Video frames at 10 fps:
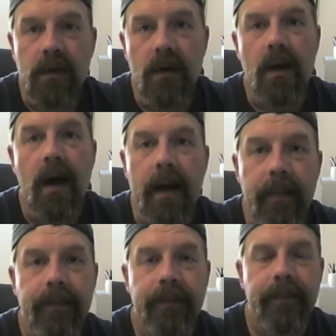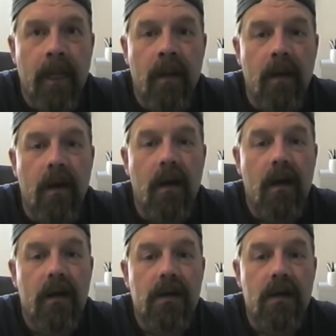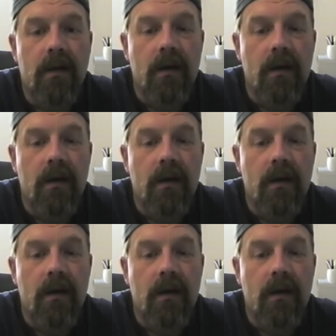Good guy. And